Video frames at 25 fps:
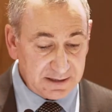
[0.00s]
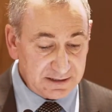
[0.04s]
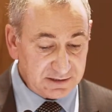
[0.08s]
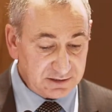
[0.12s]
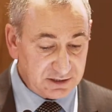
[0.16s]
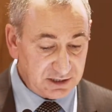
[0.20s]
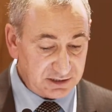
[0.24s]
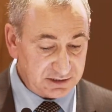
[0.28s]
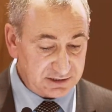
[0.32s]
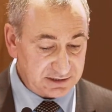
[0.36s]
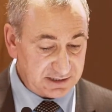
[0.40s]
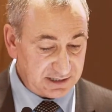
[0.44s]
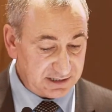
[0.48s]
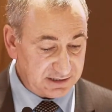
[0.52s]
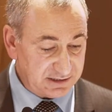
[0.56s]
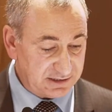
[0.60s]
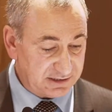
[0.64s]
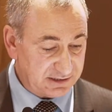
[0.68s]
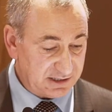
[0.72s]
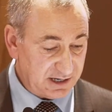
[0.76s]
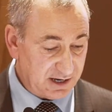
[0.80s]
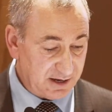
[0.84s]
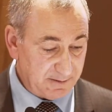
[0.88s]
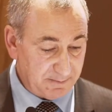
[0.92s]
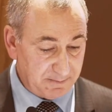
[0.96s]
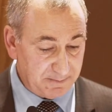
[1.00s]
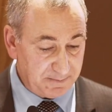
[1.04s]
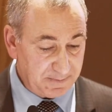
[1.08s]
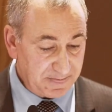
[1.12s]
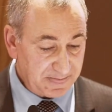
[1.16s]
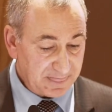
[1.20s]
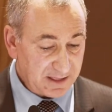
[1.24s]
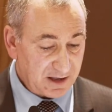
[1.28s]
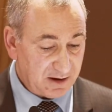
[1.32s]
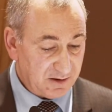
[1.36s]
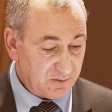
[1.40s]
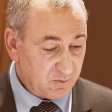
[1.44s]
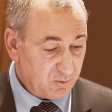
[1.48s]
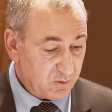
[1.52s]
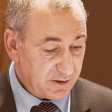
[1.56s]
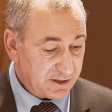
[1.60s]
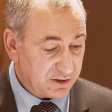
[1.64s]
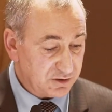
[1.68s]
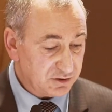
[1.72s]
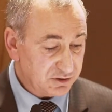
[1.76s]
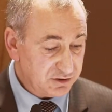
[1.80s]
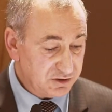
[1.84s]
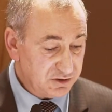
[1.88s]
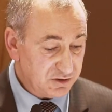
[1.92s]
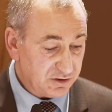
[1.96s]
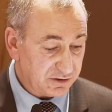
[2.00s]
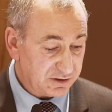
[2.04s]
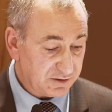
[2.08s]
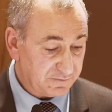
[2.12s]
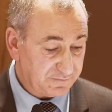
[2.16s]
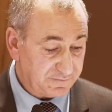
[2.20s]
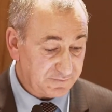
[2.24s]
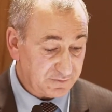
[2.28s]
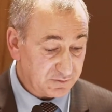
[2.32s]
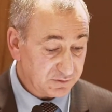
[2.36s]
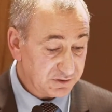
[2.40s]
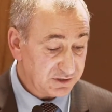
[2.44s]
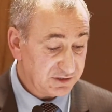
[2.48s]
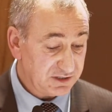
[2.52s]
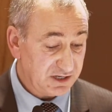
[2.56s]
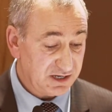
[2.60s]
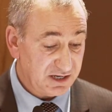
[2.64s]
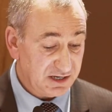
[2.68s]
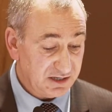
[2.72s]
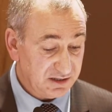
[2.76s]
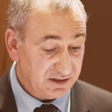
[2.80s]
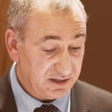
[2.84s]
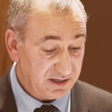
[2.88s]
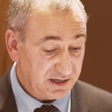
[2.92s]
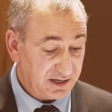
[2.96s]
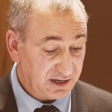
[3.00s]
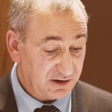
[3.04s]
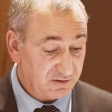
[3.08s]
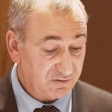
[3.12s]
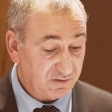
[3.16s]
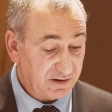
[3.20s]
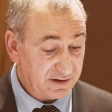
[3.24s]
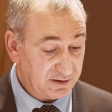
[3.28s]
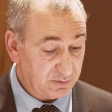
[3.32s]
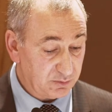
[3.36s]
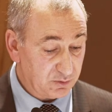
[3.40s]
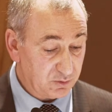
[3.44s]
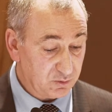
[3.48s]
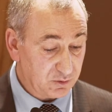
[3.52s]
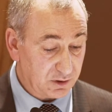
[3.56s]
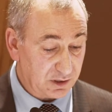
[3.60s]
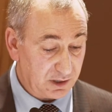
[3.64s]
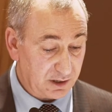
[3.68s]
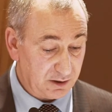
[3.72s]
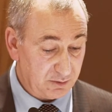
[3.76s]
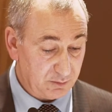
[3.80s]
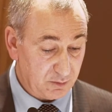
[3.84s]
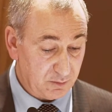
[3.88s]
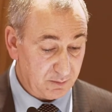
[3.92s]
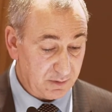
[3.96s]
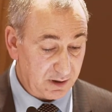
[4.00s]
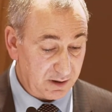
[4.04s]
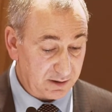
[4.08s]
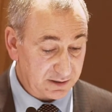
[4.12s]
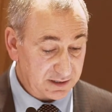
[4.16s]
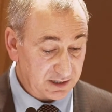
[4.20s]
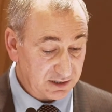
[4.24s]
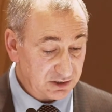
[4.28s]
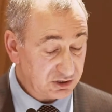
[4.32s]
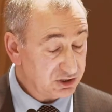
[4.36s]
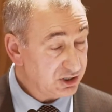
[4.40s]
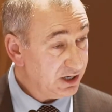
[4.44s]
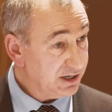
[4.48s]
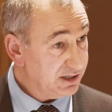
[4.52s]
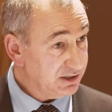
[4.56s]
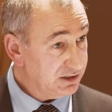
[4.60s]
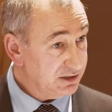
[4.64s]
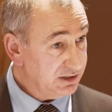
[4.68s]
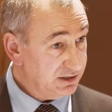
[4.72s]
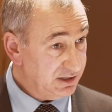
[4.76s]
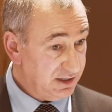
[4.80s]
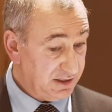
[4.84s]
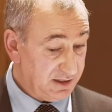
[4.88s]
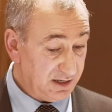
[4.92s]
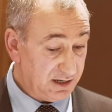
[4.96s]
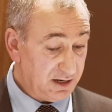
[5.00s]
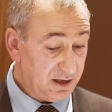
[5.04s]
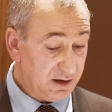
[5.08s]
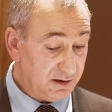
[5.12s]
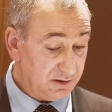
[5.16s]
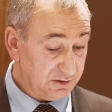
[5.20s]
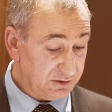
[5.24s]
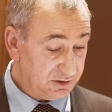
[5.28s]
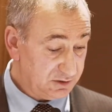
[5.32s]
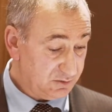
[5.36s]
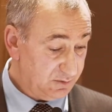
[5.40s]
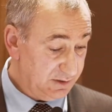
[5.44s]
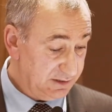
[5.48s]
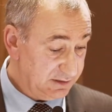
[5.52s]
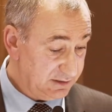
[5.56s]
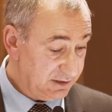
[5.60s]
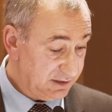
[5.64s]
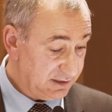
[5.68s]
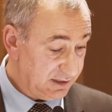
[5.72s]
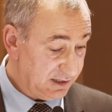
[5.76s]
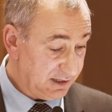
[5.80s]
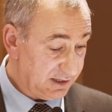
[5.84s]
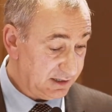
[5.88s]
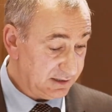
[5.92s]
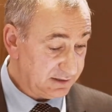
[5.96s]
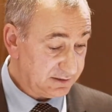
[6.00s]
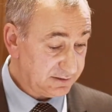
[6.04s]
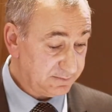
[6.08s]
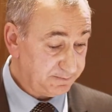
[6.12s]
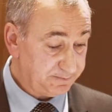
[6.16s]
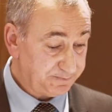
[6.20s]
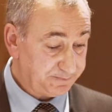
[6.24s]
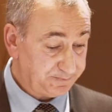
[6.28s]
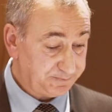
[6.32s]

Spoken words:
just as we could not have foreseen the incredible global market changes in the last 20 years.